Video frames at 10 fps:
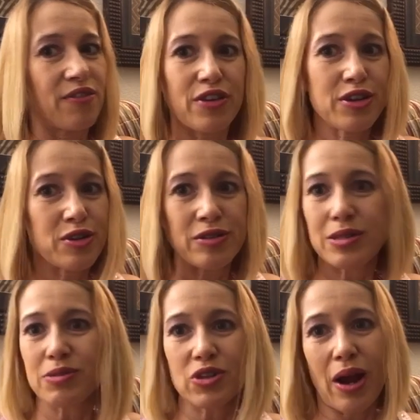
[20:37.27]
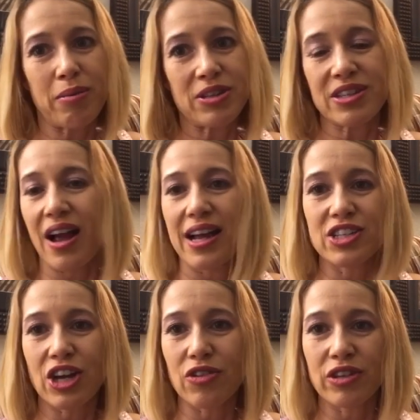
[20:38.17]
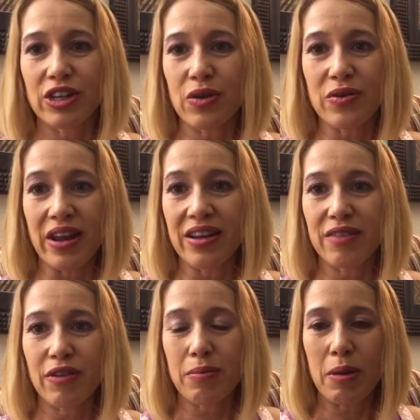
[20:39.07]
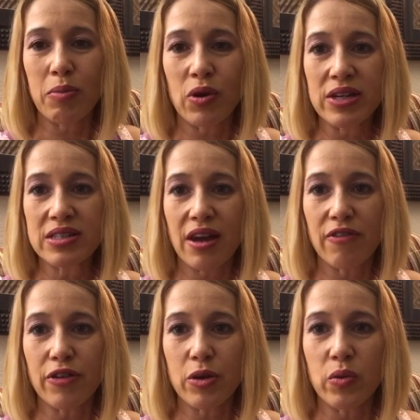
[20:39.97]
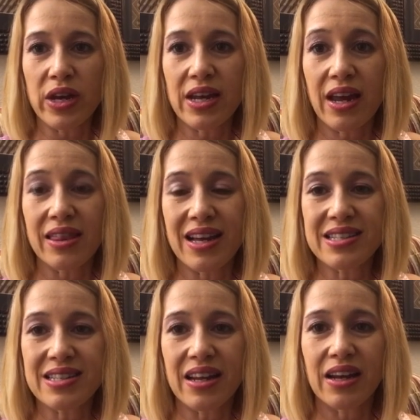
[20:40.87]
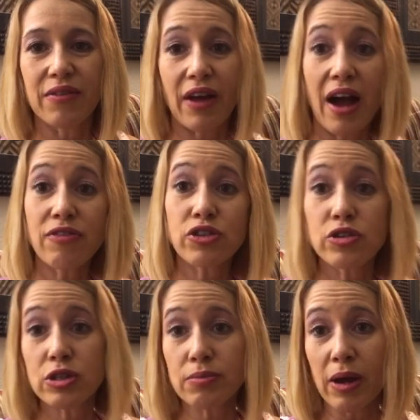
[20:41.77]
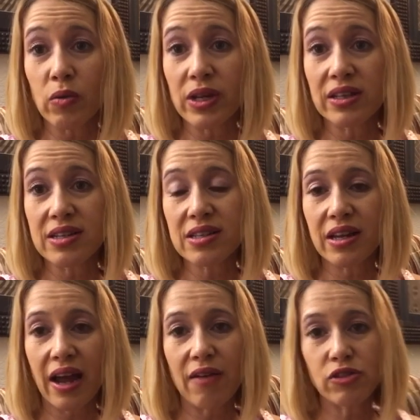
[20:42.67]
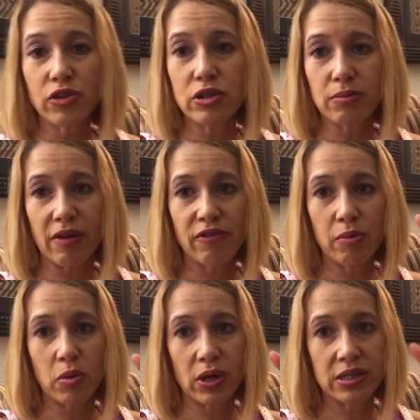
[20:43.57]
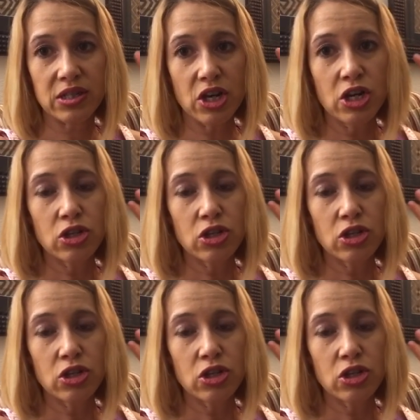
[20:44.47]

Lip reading: for the new subscribers, I generally go negative on my points every week, and that's negative after using my weeklies and after using my fit points.